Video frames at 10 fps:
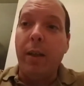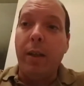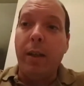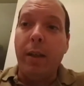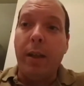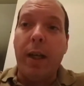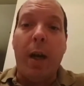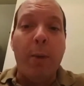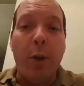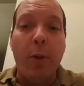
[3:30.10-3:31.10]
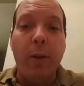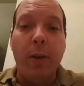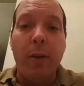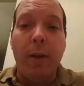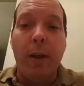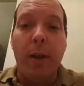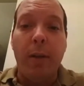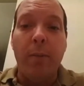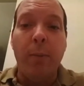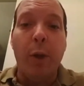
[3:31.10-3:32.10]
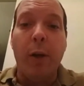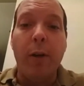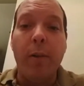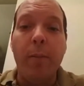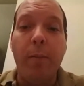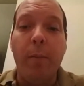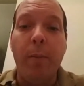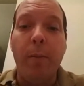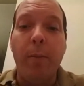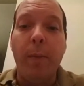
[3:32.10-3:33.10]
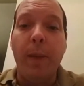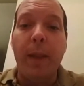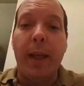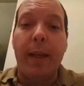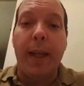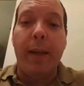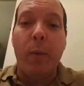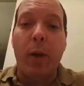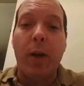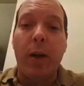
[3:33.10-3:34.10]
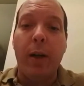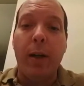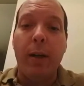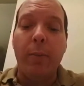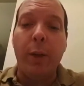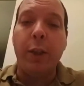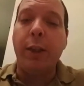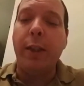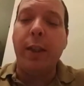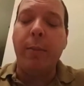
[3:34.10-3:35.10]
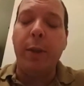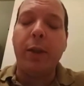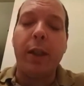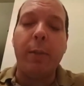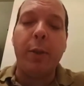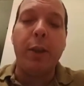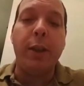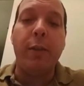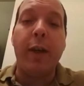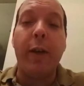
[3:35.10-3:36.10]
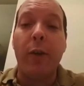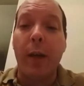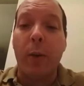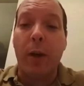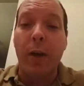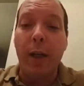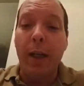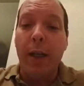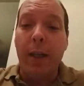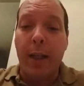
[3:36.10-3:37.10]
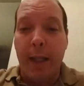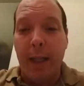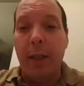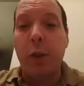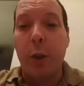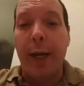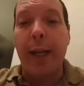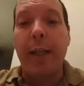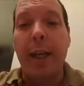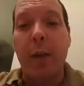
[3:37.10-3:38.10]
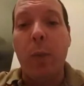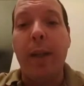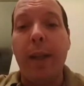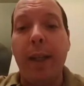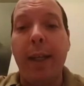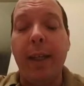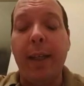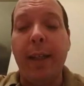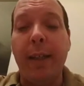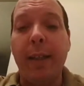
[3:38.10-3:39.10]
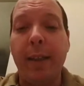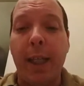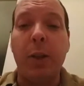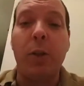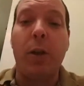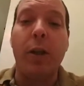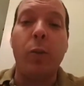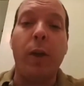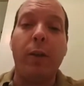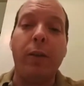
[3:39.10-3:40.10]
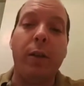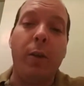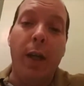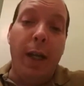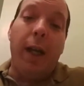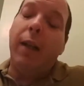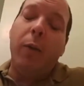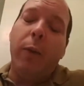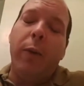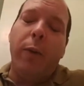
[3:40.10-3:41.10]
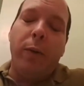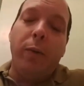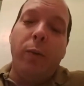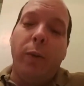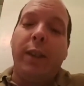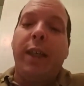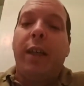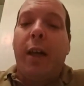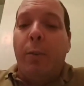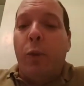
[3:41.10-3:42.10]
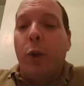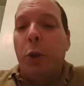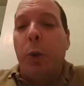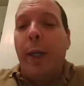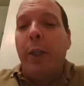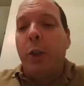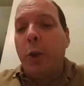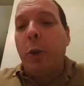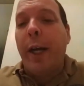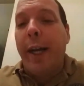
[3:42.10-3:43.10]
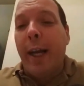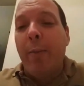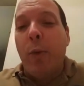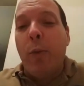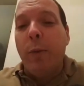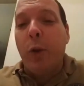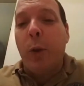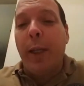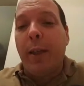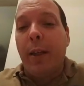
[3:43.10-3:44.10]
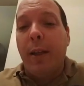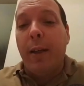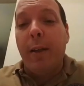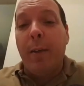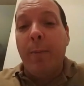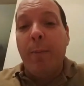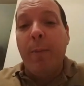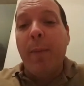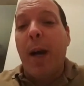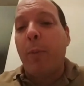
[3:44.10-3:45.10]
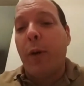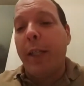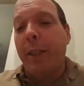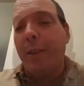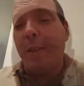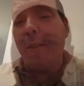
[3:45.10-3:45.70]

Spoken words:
COMO, MERN, that they work military emergency radio network that they are training together with the National Guard as well. So we're seeing a lot more joint training and joint operations.